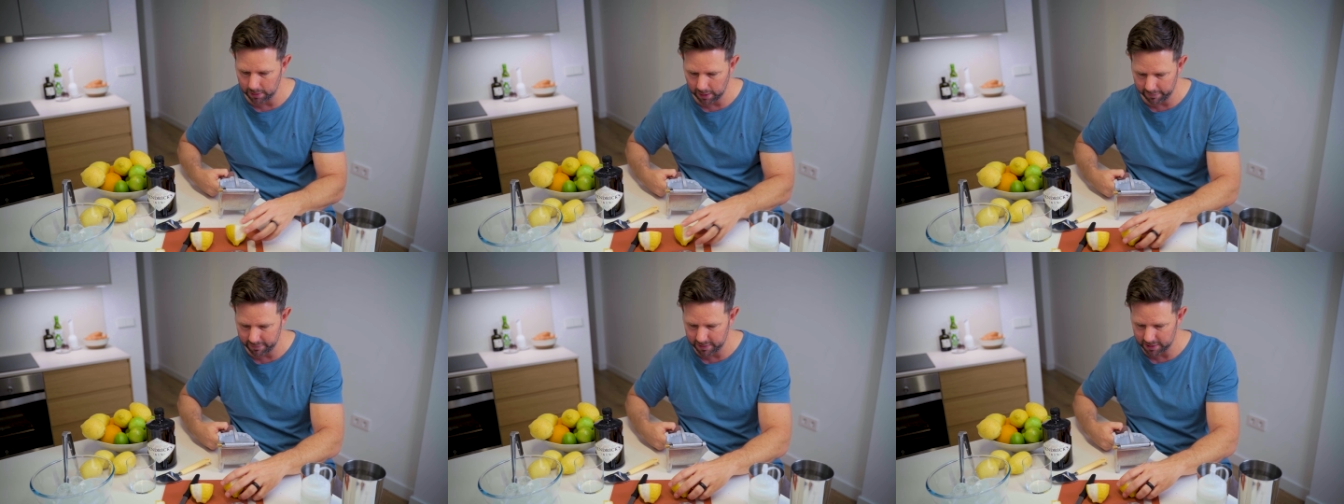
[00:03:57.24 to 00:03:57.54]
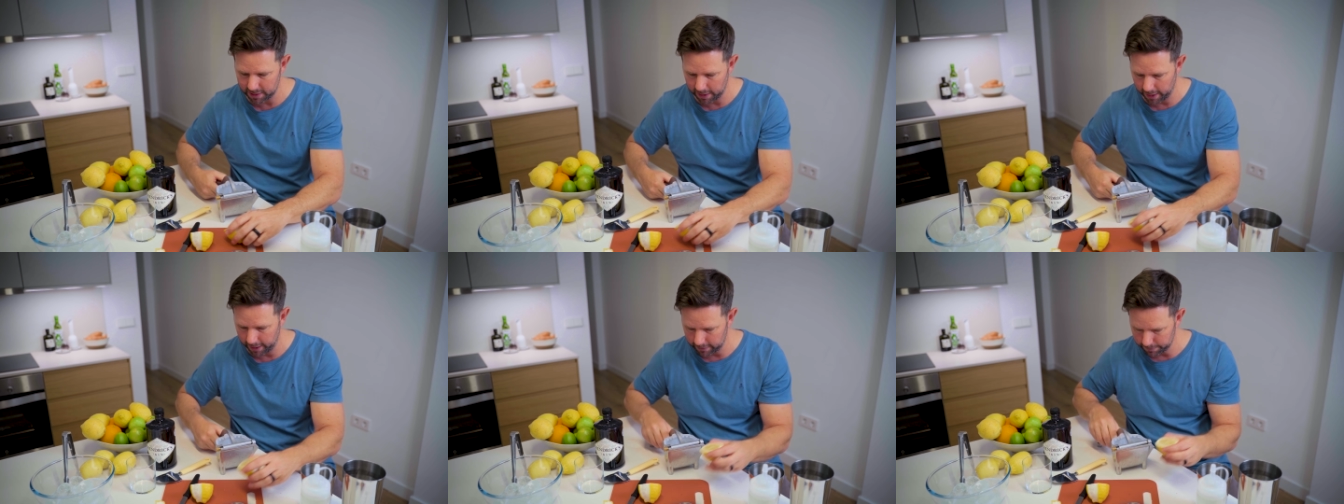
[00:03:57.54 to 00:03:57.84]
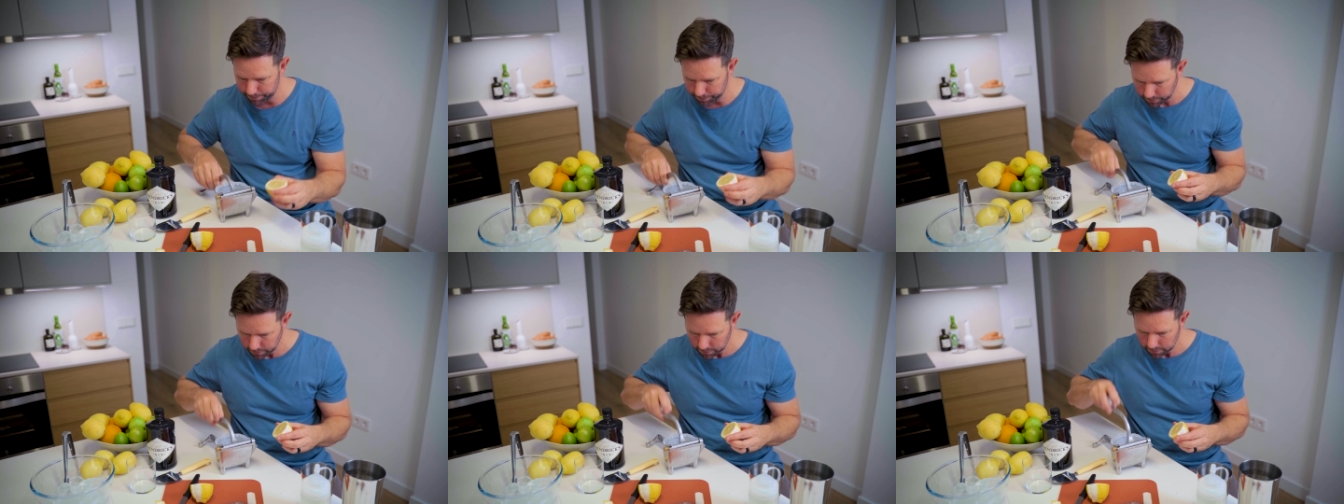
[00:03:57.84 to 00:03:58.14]
love this thing.
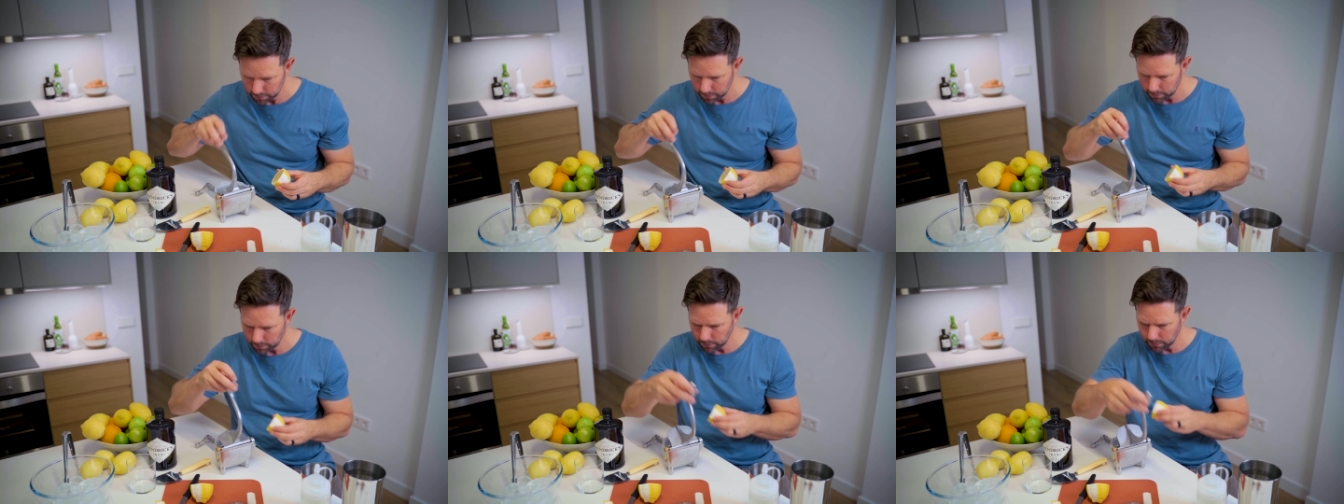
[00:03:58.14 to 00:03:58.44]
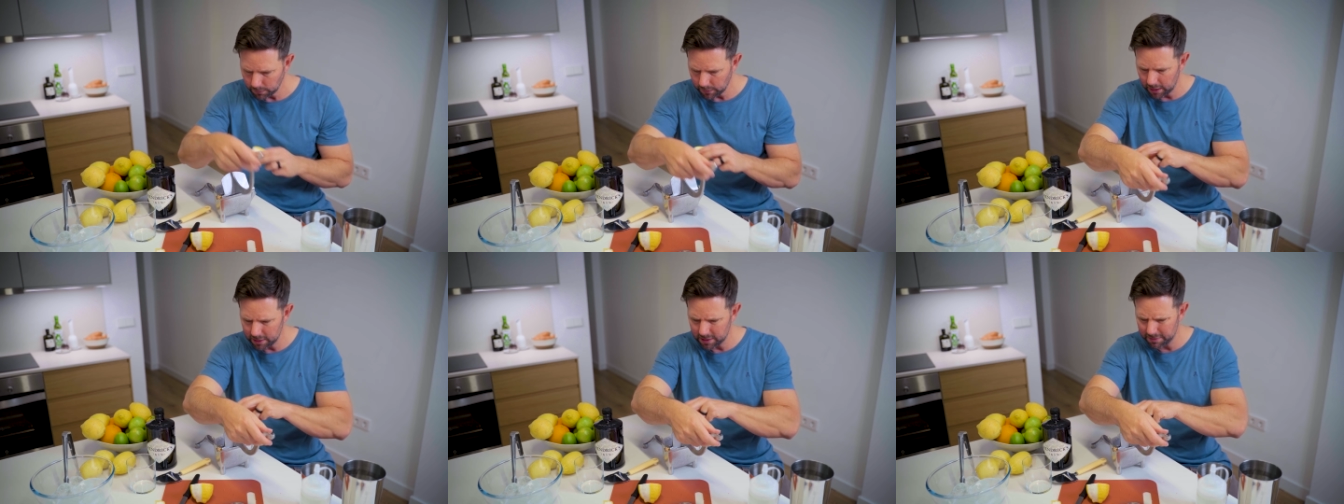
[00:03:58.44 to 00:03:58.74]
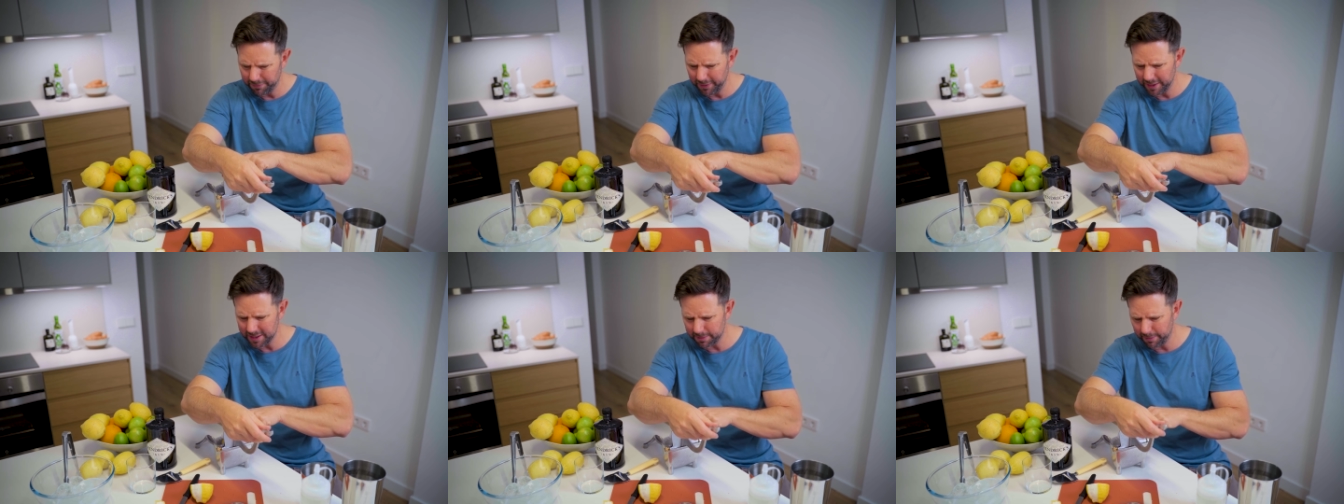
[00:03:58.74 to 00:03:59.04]

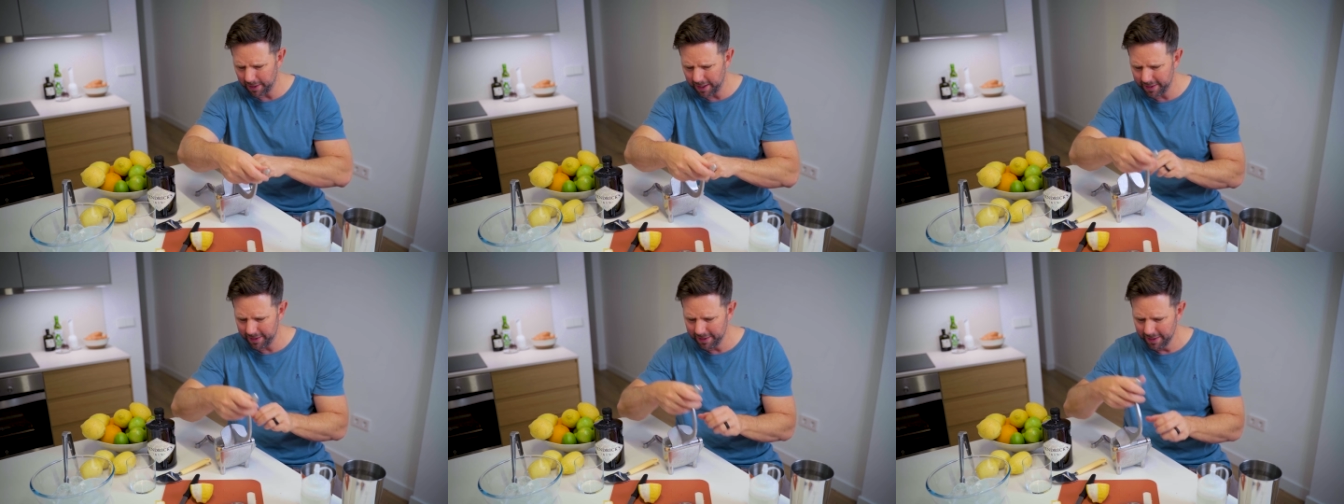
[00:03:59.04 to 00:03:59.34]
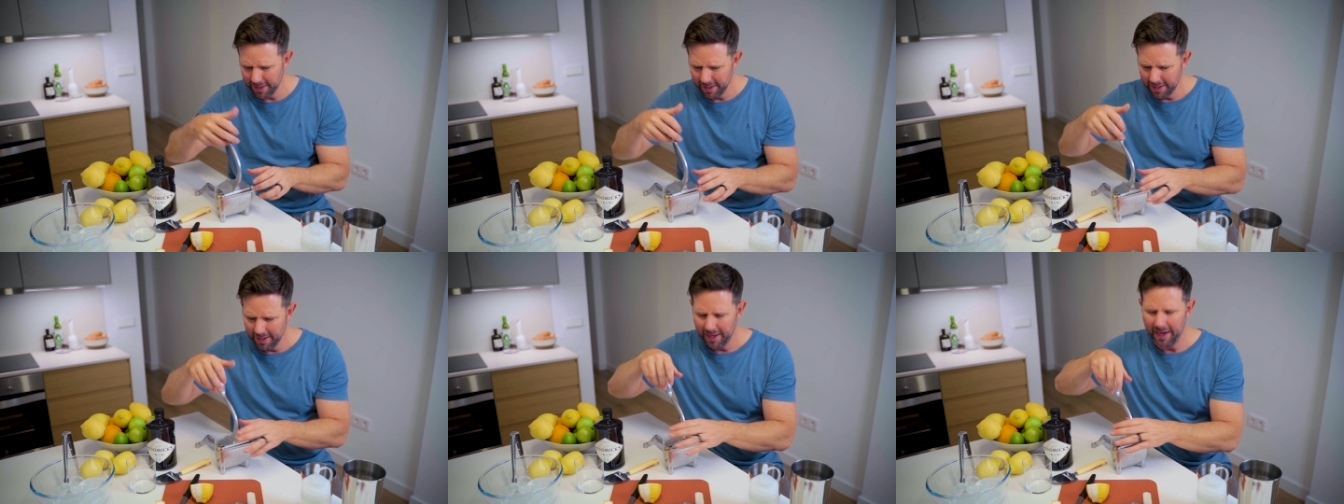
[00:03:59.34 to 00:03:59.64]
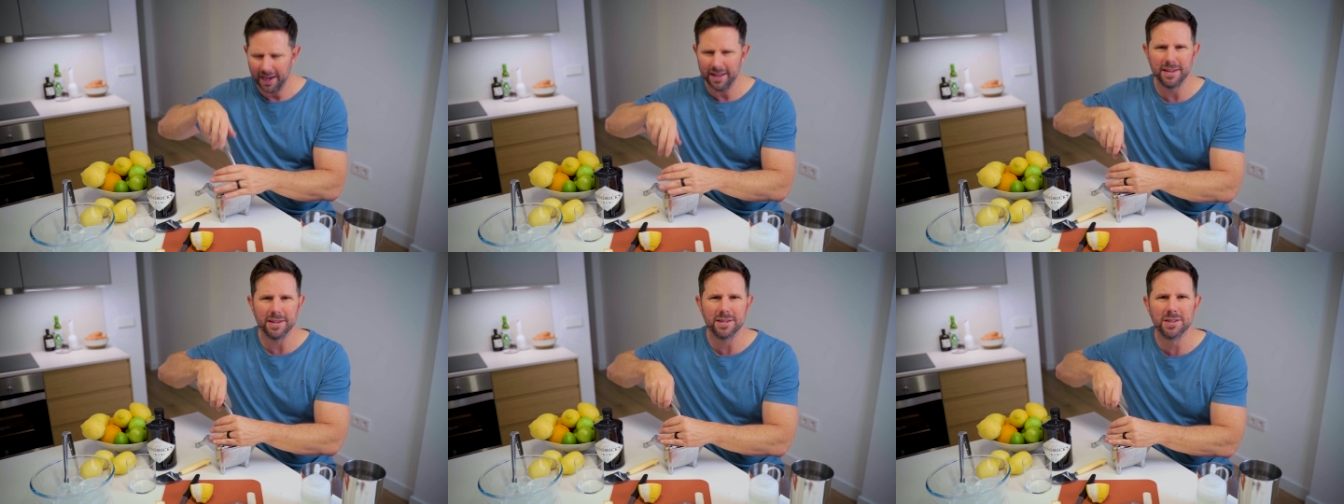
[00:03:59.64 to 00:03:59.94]
Some friends of mine
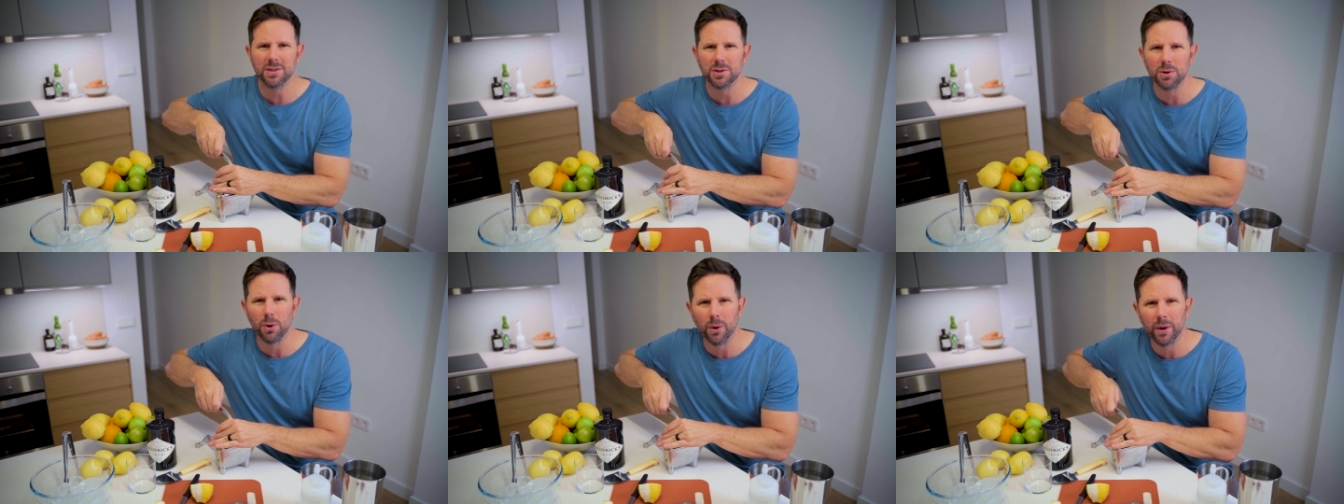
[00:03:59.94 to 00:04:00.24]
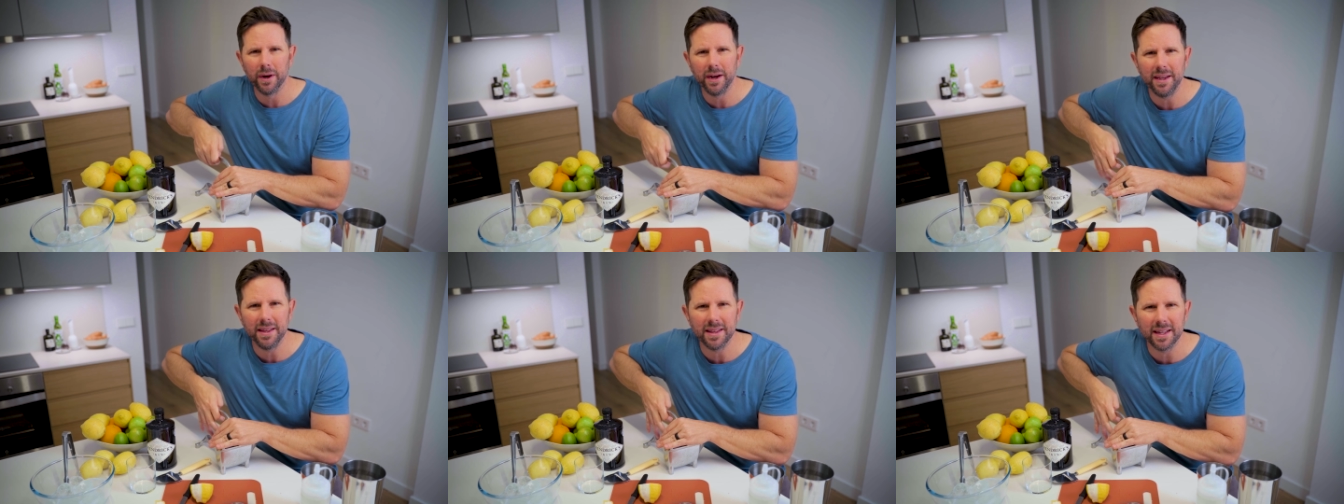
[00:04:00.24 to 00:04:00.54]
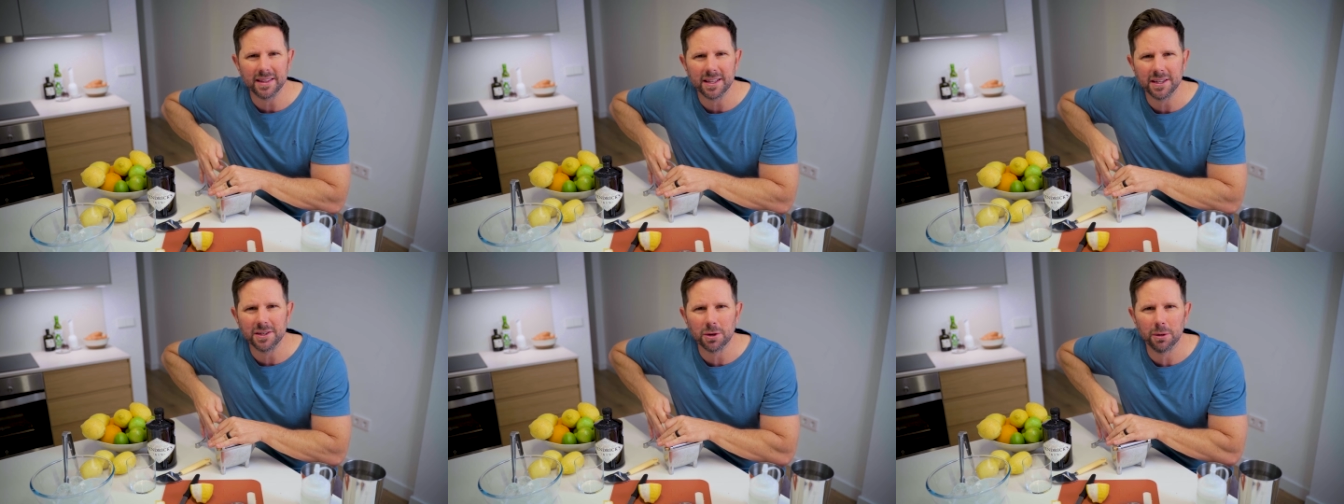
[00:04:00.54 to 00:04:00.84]
had this story
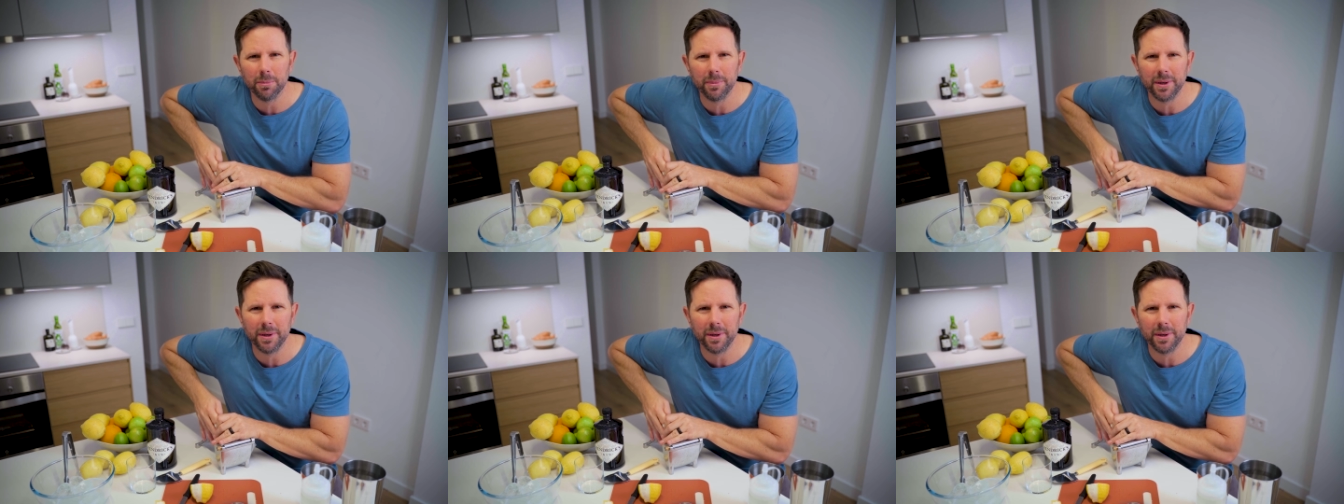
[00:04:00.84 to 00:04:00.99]
that they told